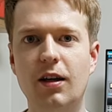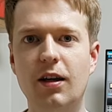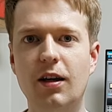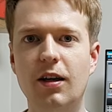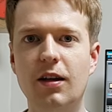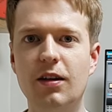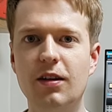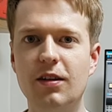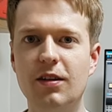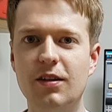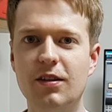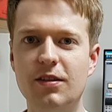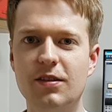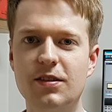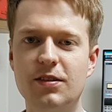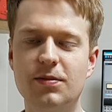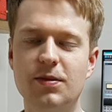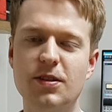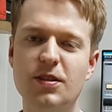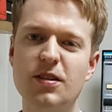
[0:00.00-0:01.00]
in
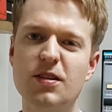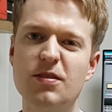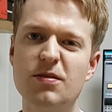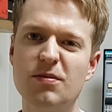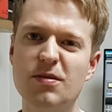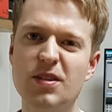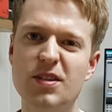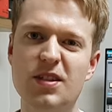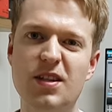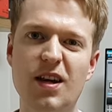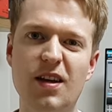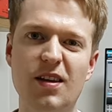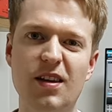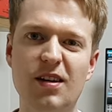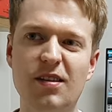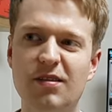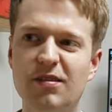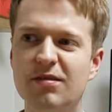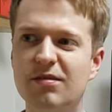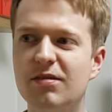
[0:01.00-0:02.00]
this, because it doesn't really
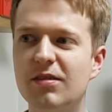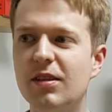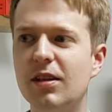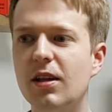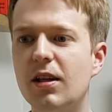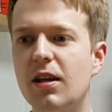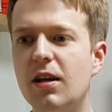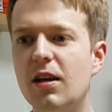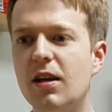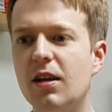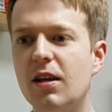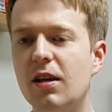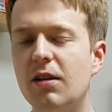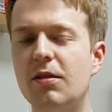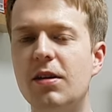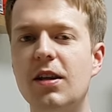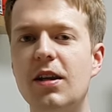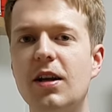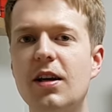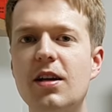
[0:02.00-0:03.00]
sound
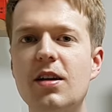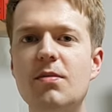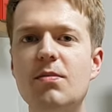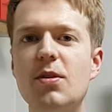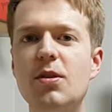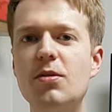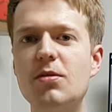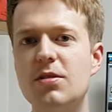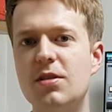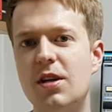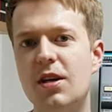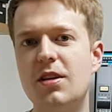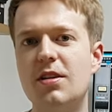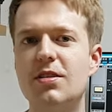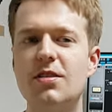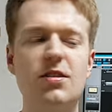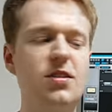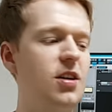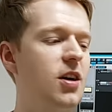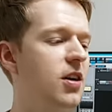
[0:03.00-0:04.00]
that emo
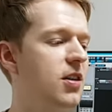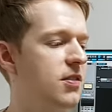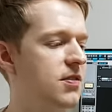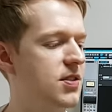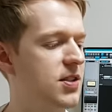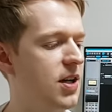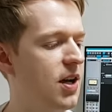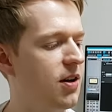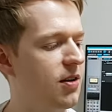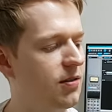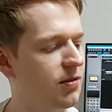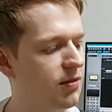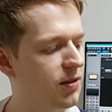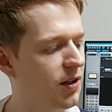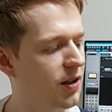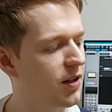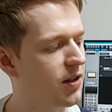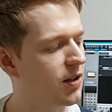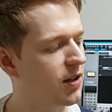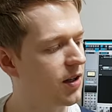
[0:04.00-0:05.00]
tinge kind of sound,
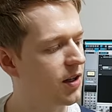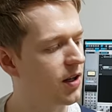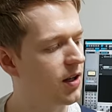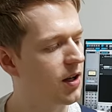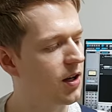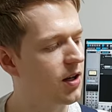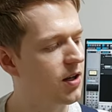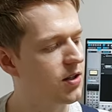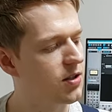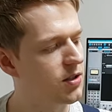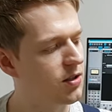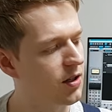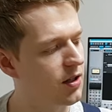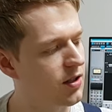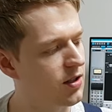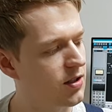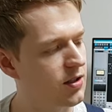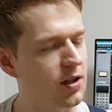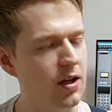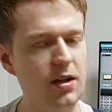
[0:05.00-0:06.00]
right? So I
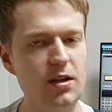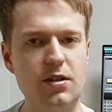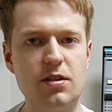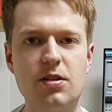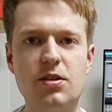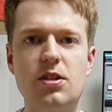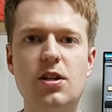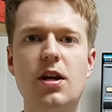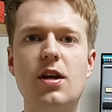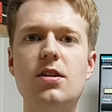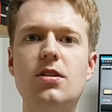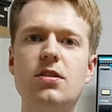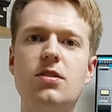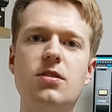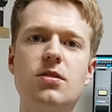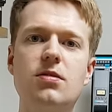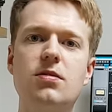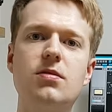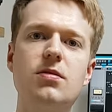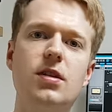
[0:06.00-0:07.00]
decided to change it
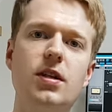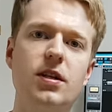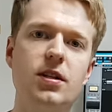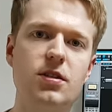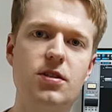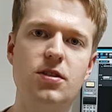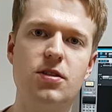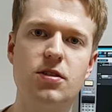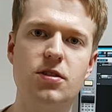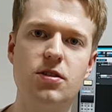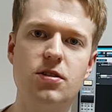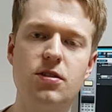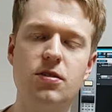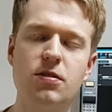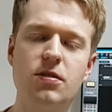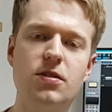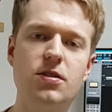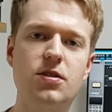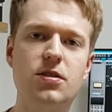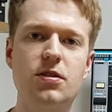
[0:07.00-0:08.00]
to like a sus2
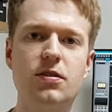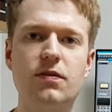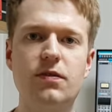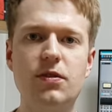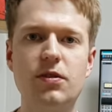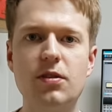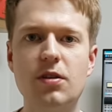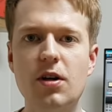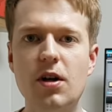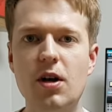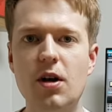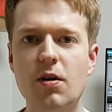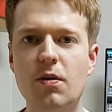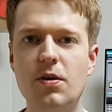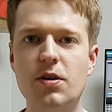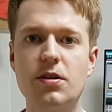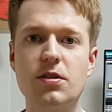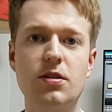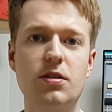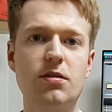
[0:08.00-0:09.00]
or a sus4,
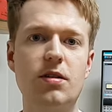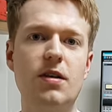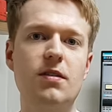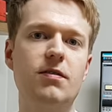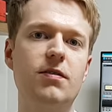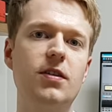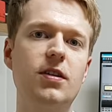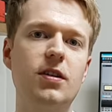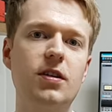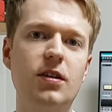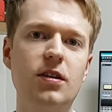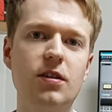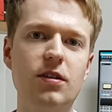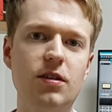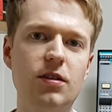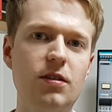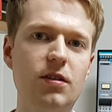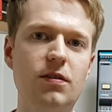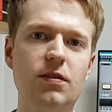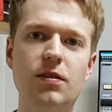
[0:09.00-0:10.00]
which is a great thing you can
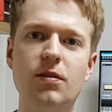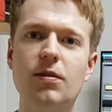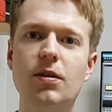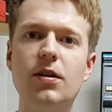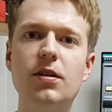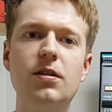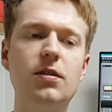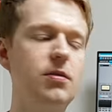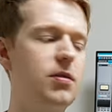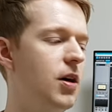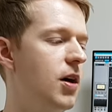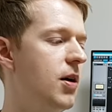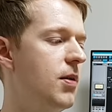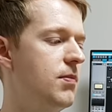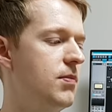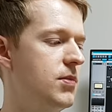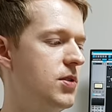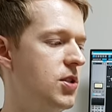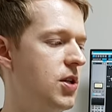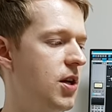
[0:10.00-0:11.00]
do if you want to
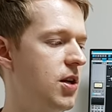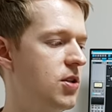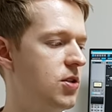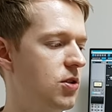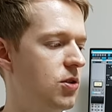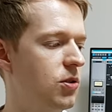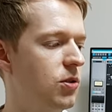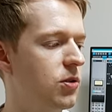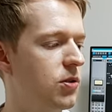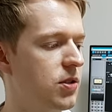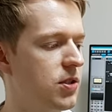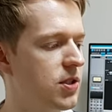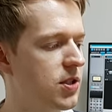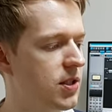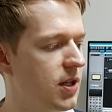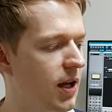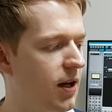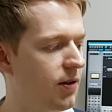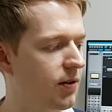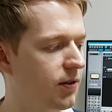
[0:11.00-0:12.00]
change a chord
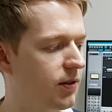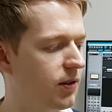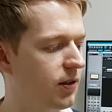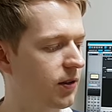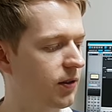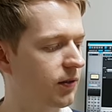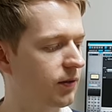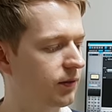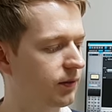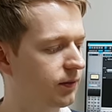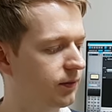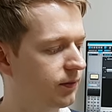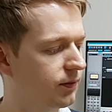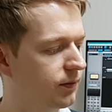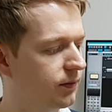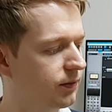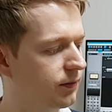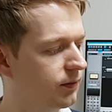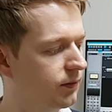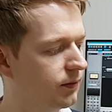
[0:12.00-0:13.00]
sound.
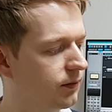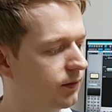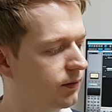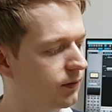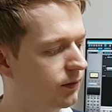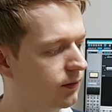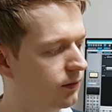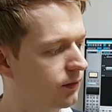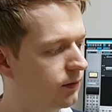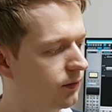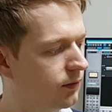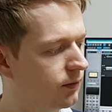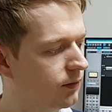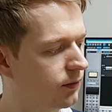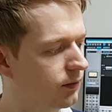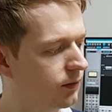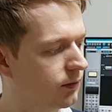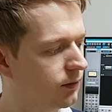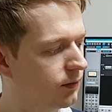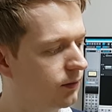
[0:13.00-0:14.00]

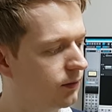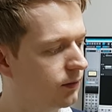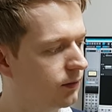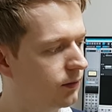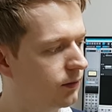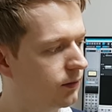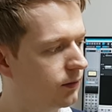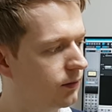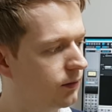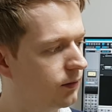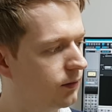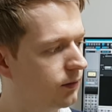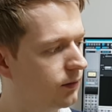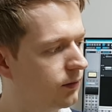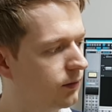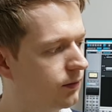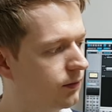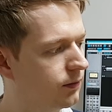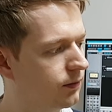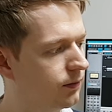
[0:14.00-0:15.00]

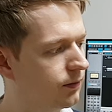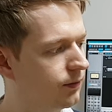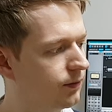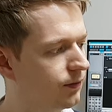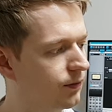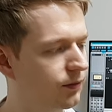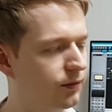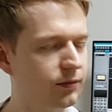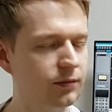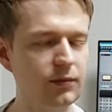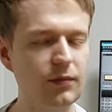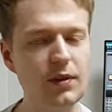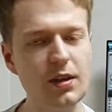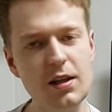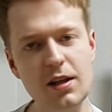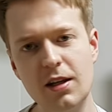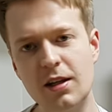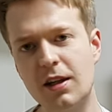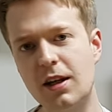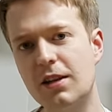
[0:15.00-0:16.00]
And
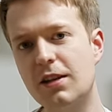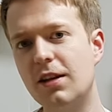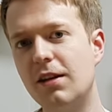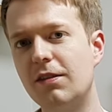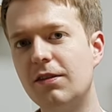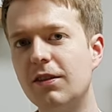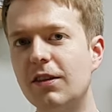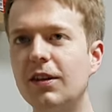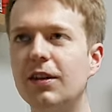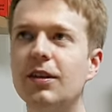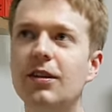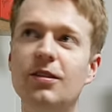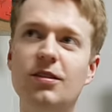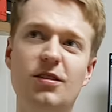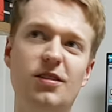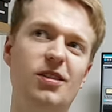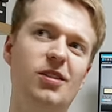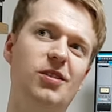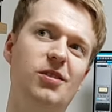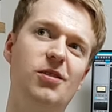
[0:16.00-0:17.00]
that
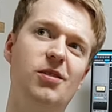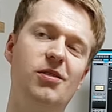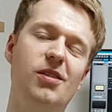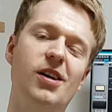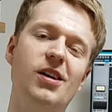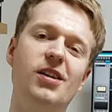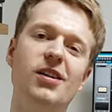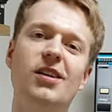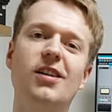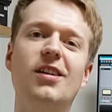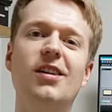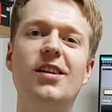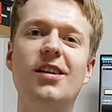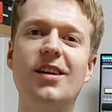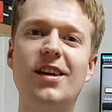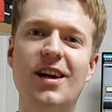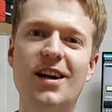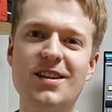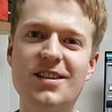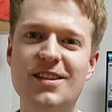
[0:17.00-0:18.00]
definitely, already you can hear
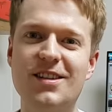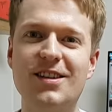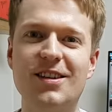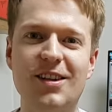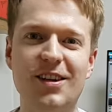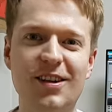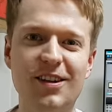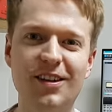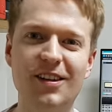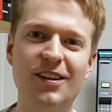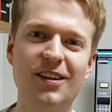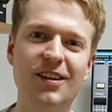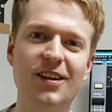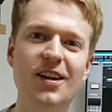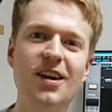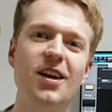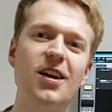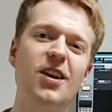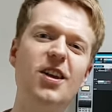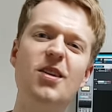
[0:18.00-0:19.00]
that has that kind of like
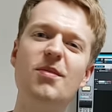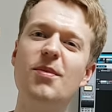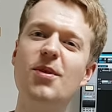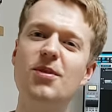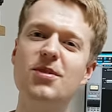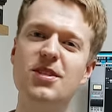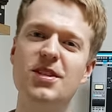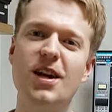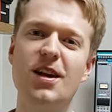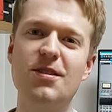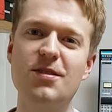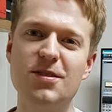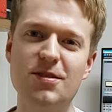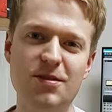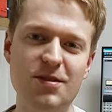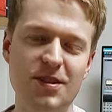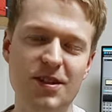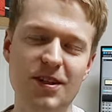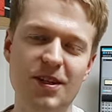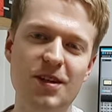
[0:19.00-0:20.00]
emo sound
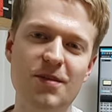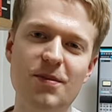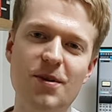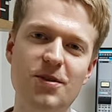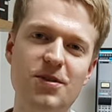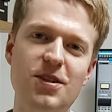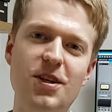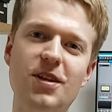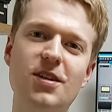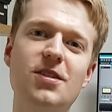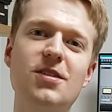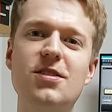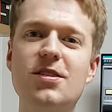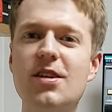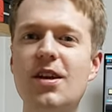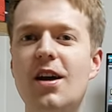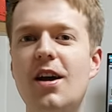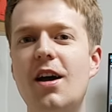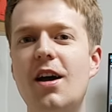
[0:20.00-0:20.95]
to it, emo tinged